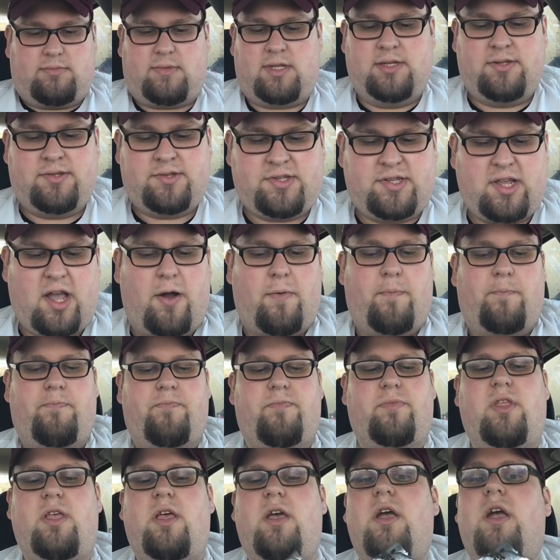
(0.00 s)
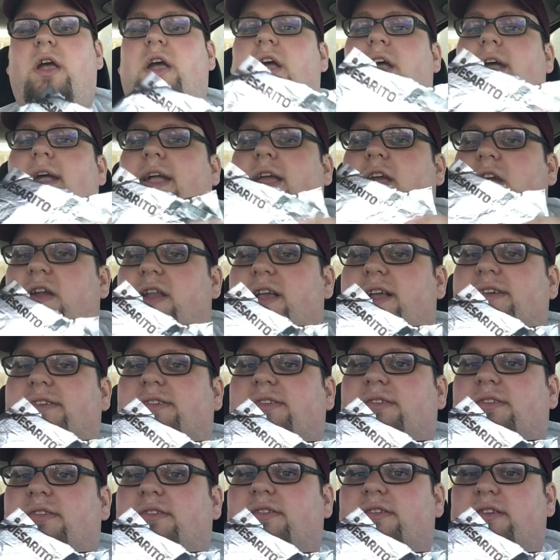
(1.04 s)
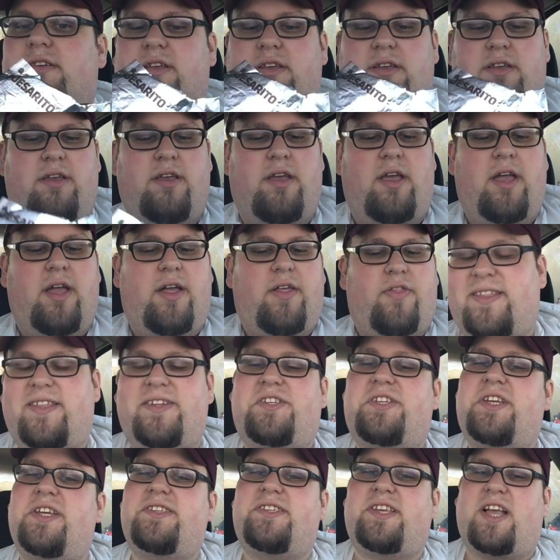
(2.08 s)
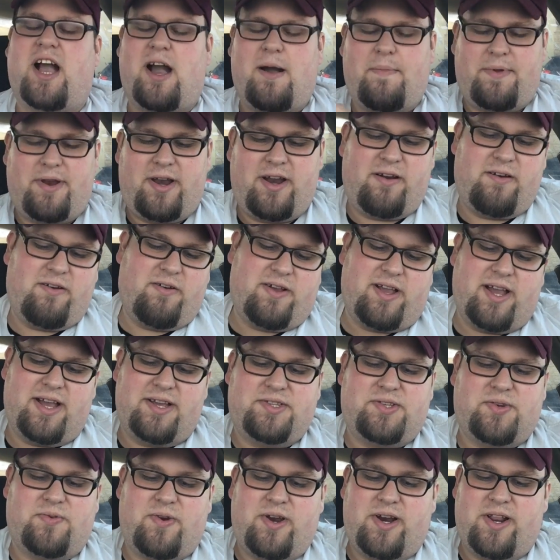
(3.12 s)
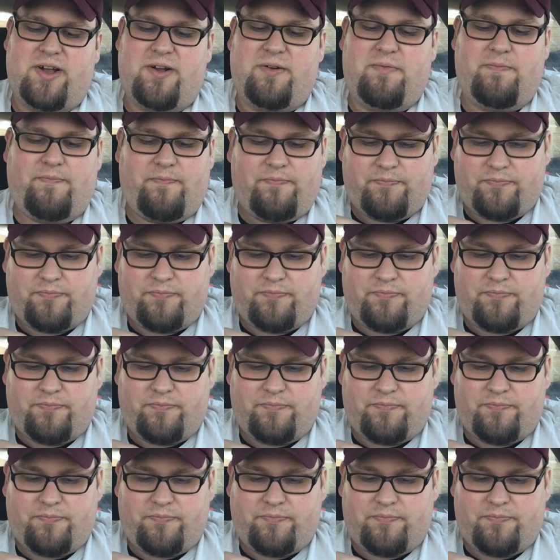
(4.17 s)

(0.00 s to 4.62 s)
So, here it is. The cheesy habanero quesarito.